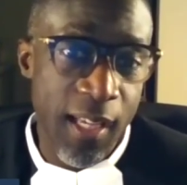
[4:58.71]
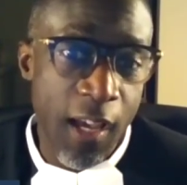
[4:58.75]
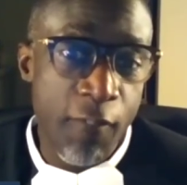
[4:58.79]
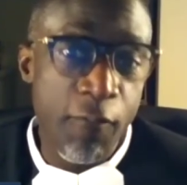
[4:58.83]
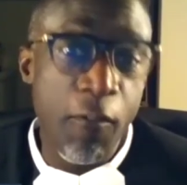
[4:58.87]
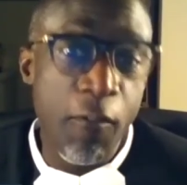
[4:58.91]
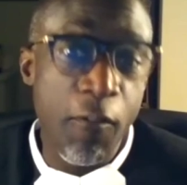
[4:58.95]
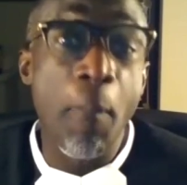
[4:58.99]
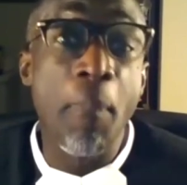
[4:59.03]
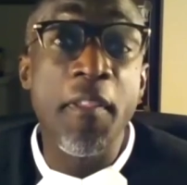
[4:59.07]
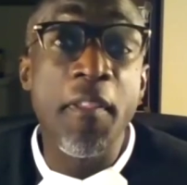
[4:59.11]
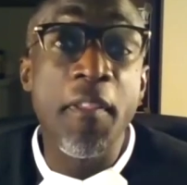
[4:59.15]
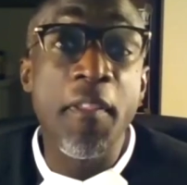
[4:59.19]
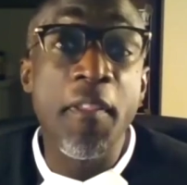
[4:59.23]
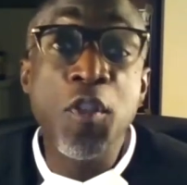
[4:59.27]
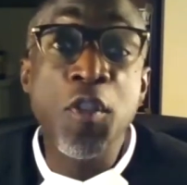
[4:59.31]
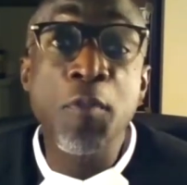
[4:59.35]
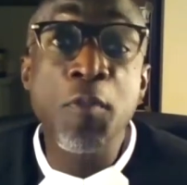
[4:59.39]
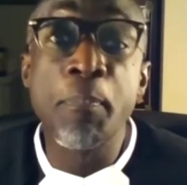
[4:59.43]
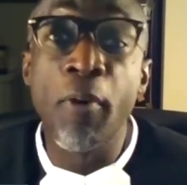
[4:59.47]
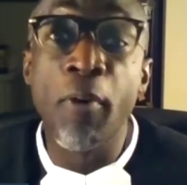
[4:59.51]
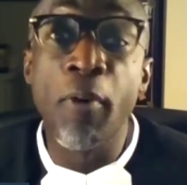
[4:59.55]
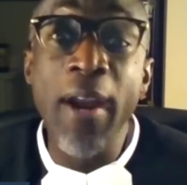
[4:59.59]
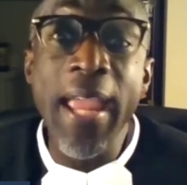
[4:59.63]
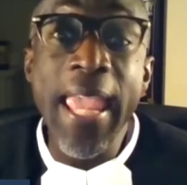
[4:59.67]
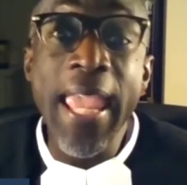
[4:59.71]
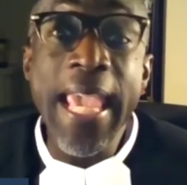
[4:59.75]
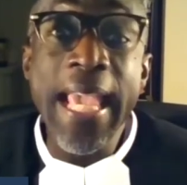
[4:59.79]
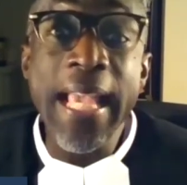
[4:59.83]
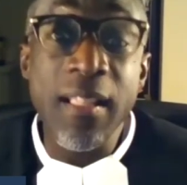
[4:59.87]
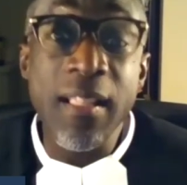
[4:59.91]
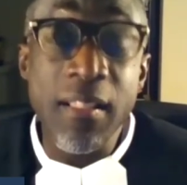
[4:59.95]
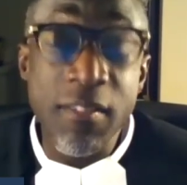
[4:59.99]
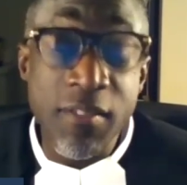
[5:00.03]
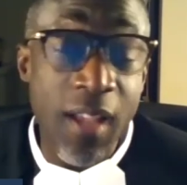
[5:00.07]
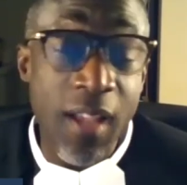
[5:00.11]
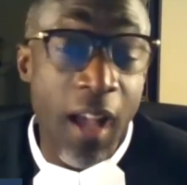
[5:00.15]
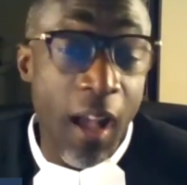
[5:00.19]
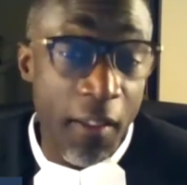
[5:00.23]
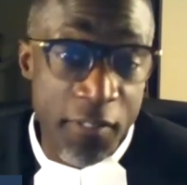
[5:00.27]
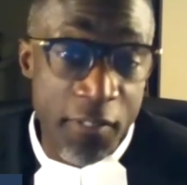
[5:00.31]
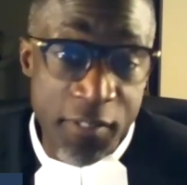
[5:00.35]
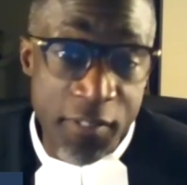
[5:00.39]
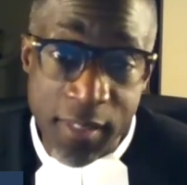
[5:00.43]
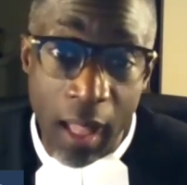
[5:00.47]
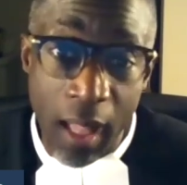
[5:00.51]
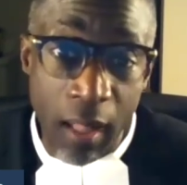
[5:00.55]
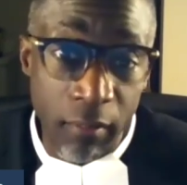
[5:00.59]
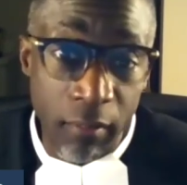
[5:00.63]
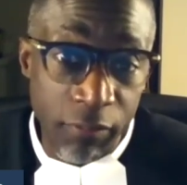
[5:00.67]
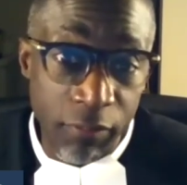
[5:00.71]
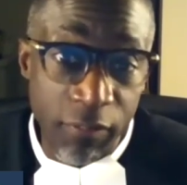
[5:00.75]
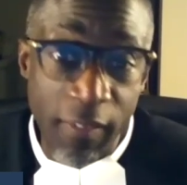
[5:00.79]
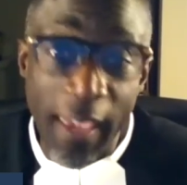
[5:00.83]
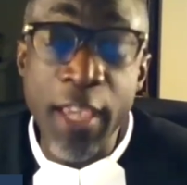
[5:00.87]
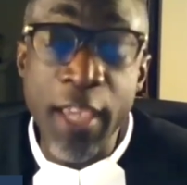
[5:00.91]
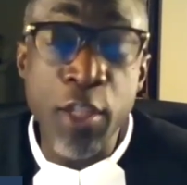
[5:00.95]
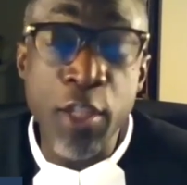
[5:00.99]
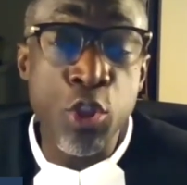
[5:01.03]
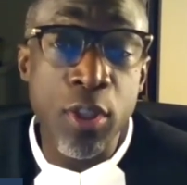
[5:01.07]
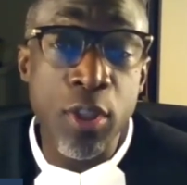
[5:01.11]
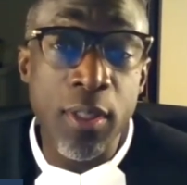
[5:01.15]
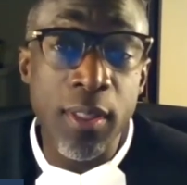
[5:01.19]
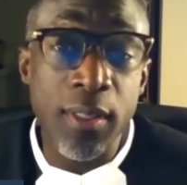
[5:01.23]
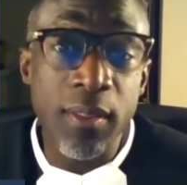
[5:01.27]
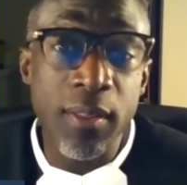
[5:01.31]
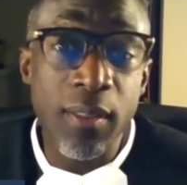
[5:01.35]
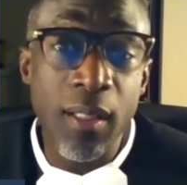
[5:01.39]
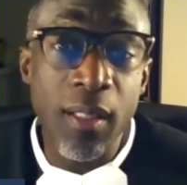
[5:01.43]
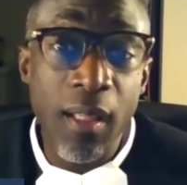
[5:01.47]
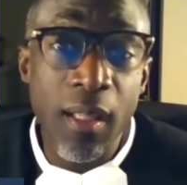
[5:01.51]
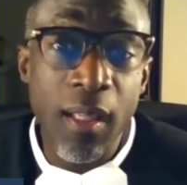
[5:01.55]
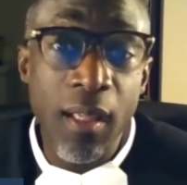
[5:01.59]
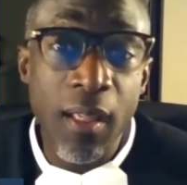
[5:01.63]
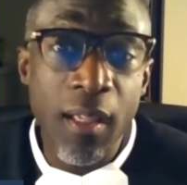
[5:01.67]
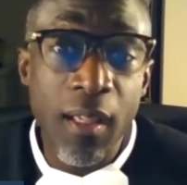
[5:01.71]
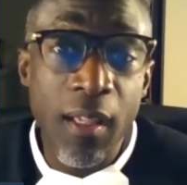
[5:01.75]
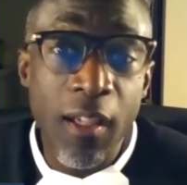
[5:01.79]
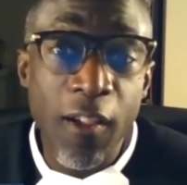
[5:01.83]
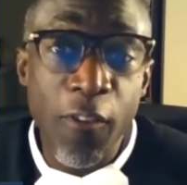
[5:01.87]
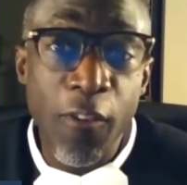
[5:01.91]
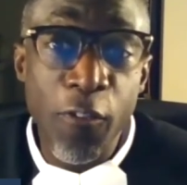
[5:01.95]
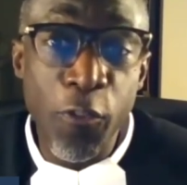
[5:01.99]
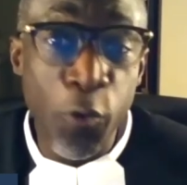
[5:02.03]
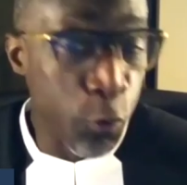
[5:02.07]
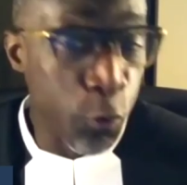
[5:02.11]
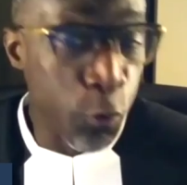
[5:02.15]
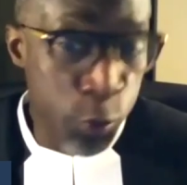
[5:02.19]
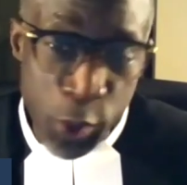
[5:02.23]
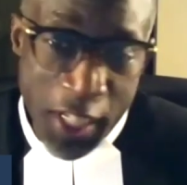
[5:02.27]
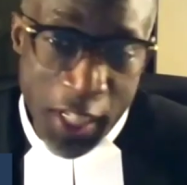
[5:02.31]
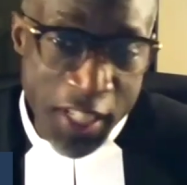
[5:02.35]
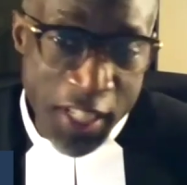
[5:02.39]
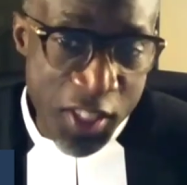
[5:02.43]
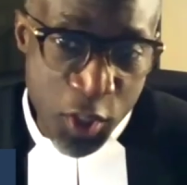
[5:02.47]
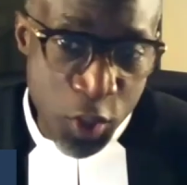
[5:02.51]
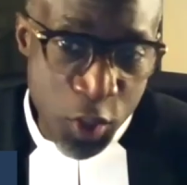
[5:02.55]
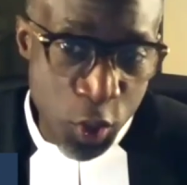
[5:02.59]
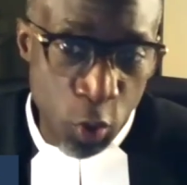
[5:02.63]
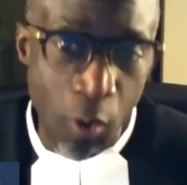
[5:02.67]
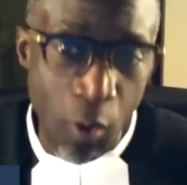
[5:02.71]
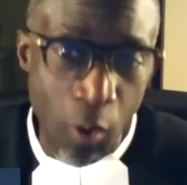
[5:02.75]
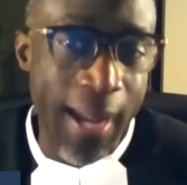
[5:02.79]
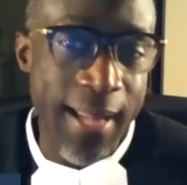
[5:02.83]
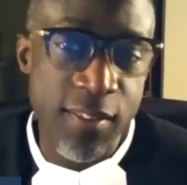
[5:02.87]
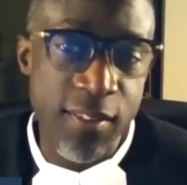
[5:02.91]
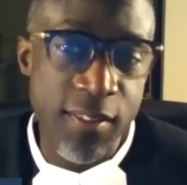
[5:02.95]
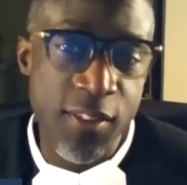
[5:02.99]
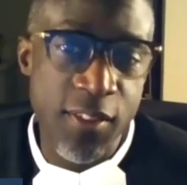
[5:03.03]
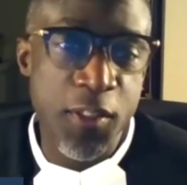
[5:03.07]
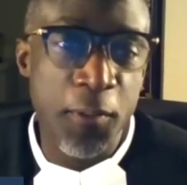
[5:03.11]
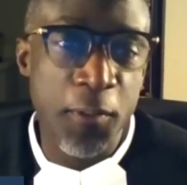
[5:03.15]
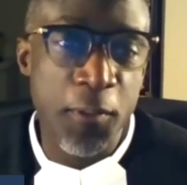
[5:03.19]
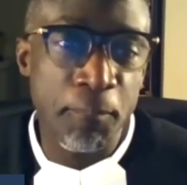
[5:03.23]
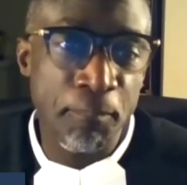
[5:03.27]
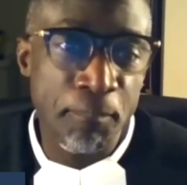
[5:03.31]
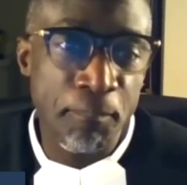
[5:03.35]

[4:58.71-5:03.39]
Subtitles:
from the springs of salvation through Jesus Christ.